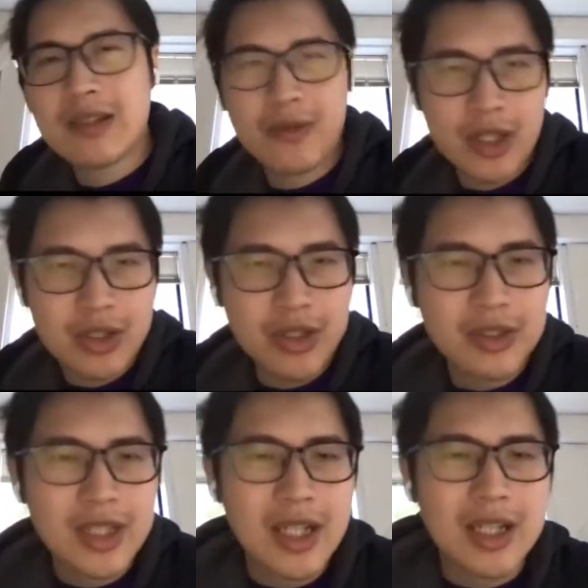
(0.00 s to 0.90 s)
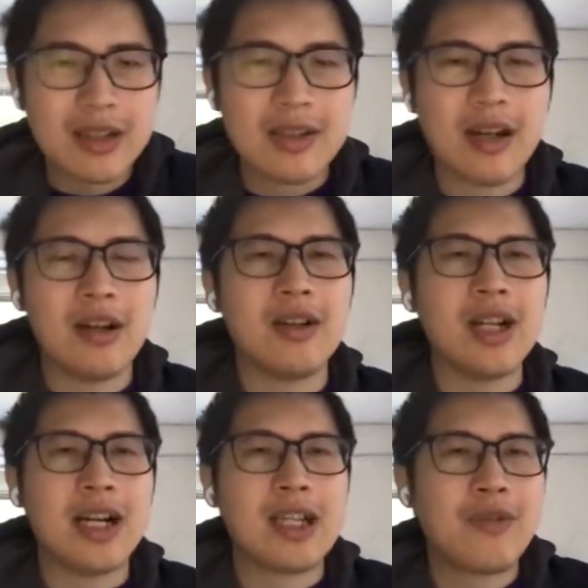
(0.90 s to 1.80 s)
virtual. So
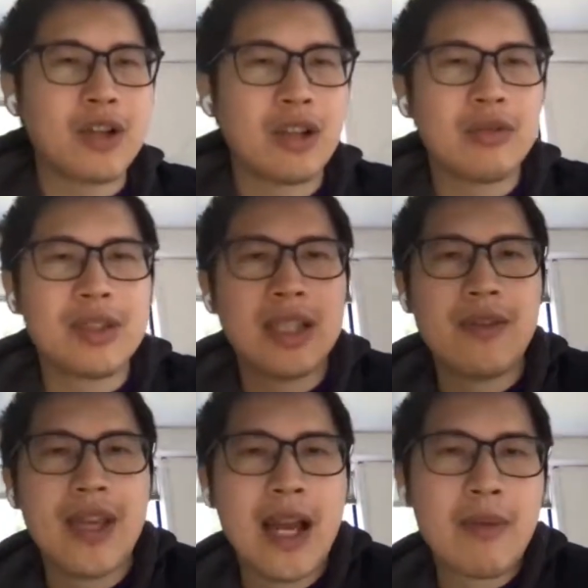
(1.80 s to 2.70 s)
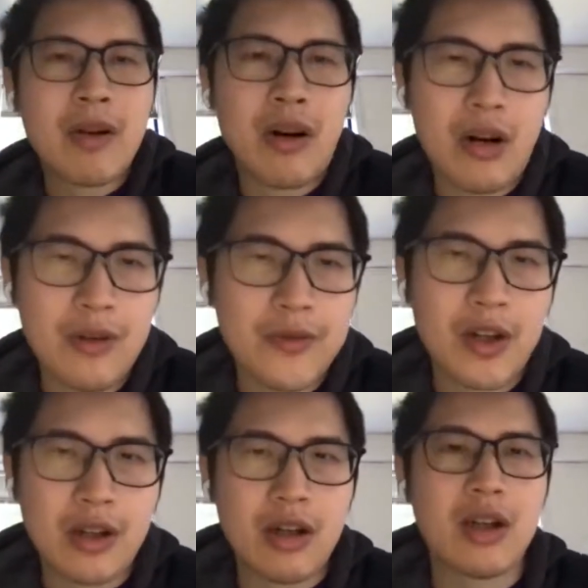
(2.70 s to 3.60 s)
if you go to
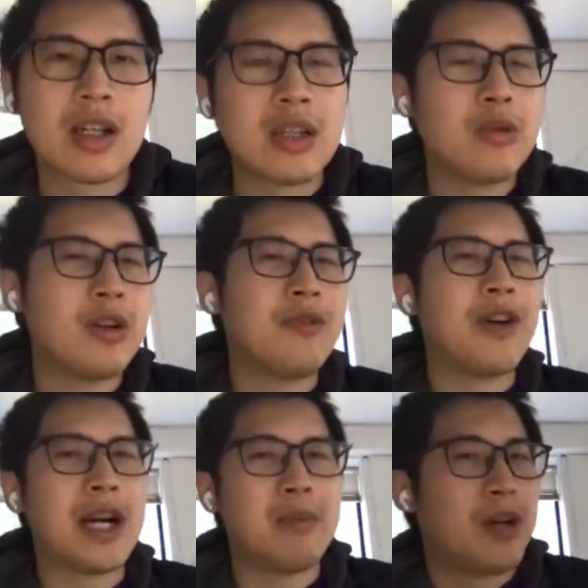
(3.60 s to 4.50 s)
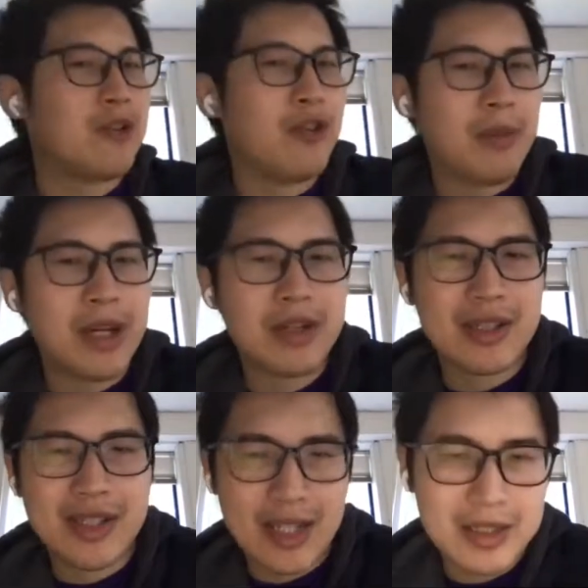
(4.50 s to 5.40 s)
tvmconf.org, you will find more
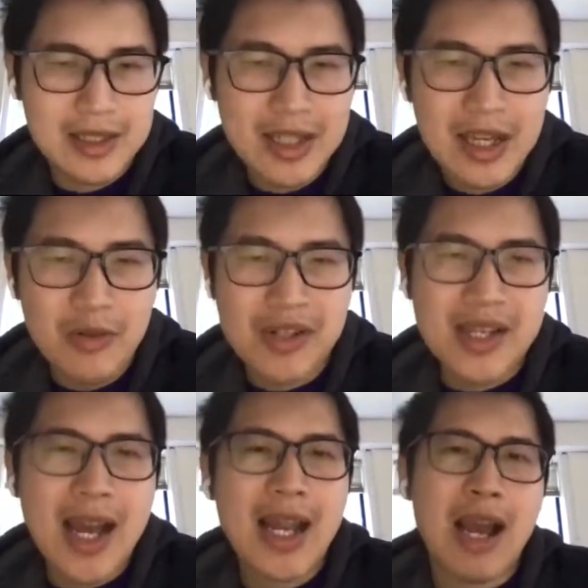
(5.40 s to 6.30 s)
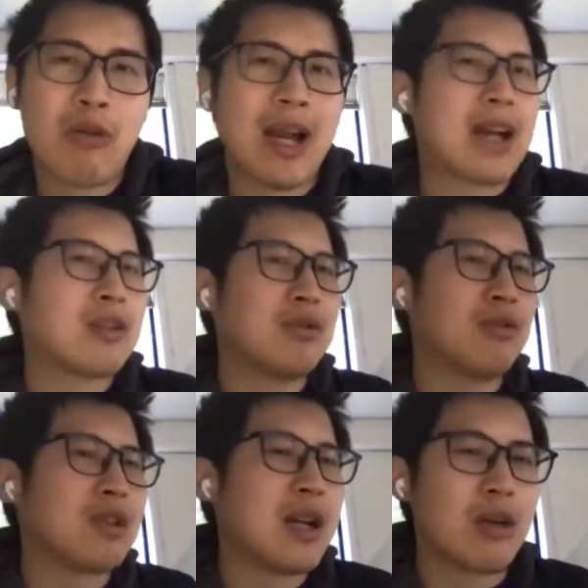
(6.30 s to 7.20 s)
information there. With that, I would like
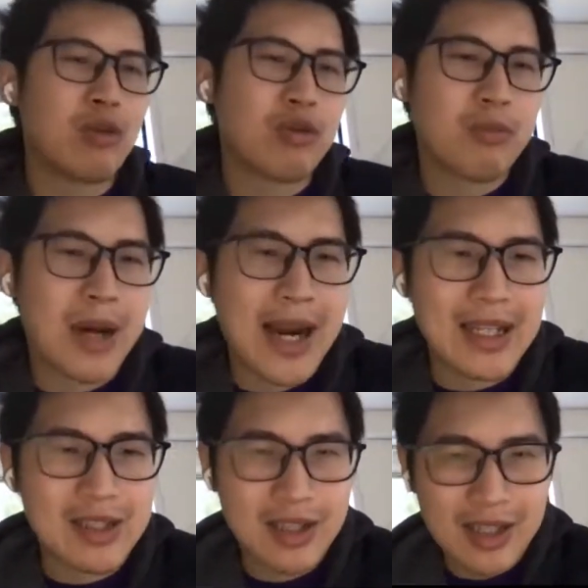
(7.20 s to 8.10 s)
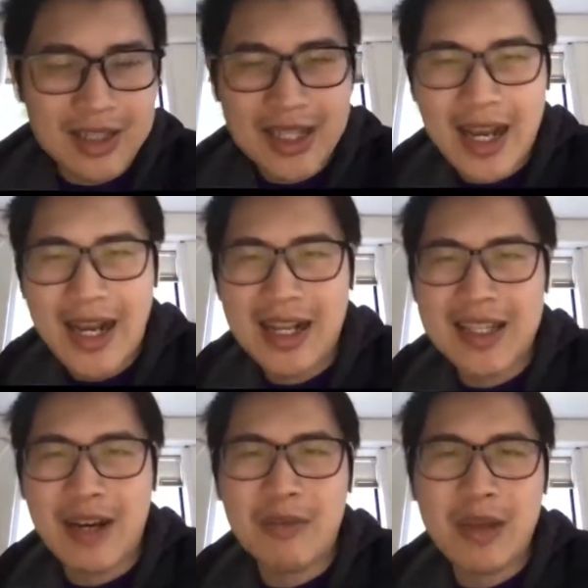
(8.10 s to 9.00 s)
to conclude my talk, and
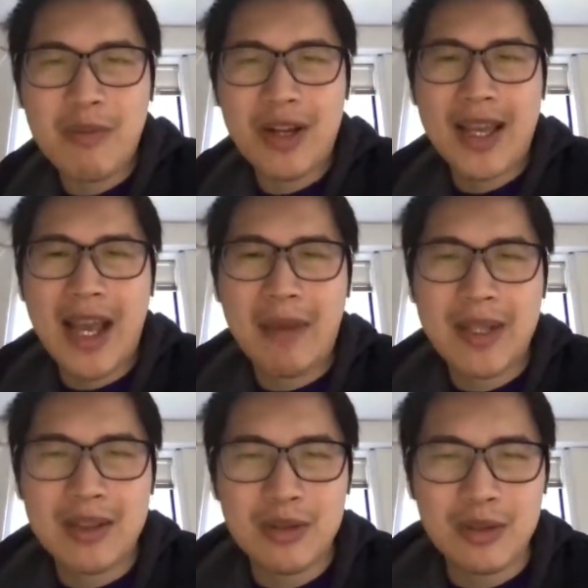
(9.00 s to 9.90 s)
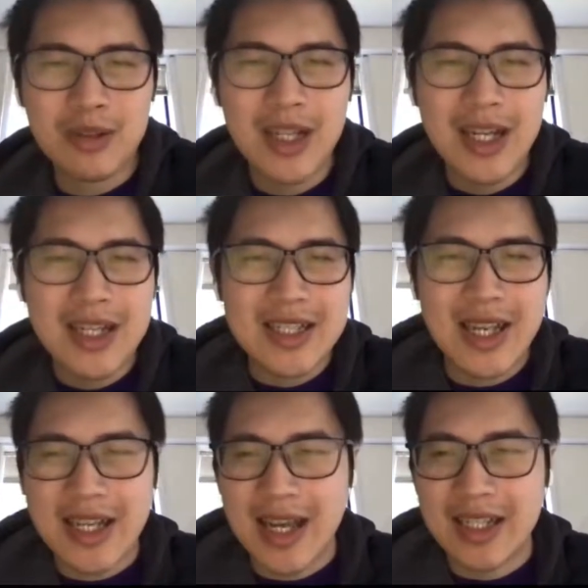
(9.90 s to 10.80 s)
I will be more than happy to
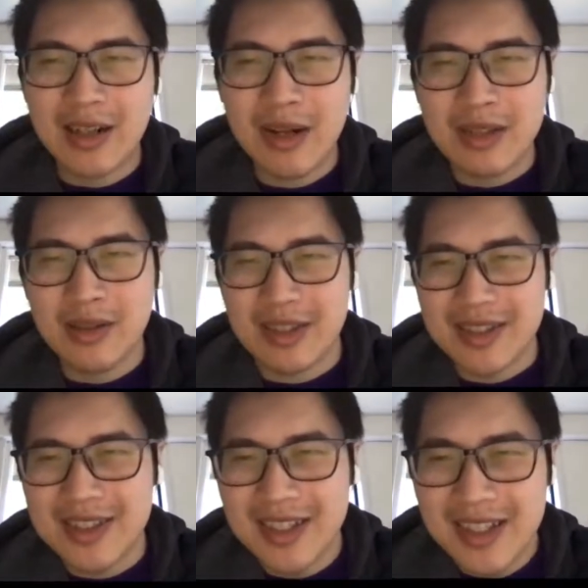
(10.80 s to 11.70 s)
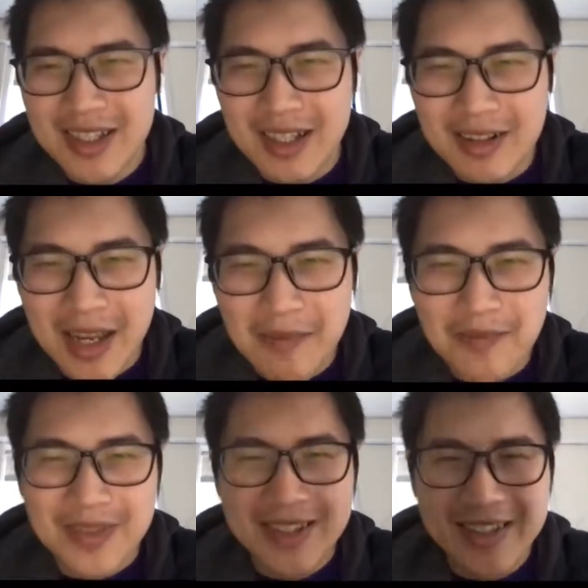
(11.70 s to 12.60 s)
take any questions. Okay,
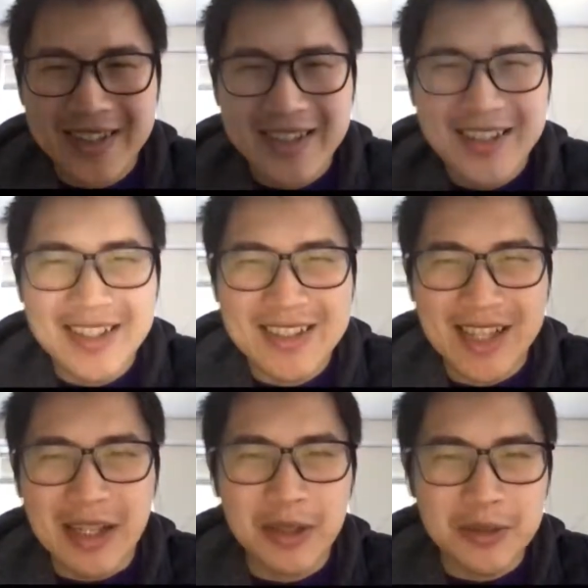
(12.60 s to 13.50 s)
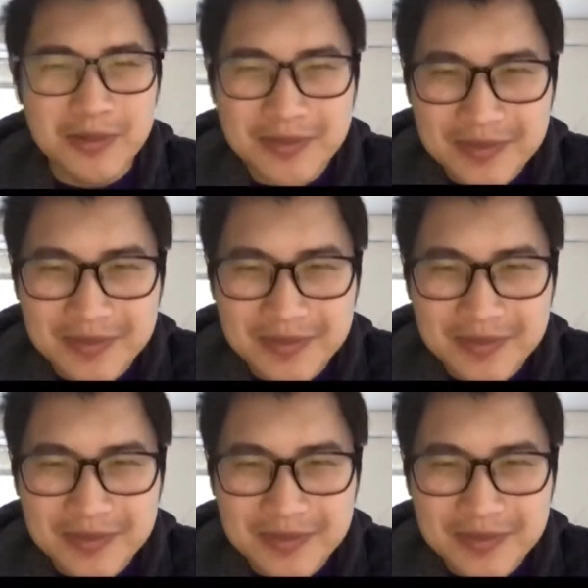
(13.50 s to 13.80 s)
thank you.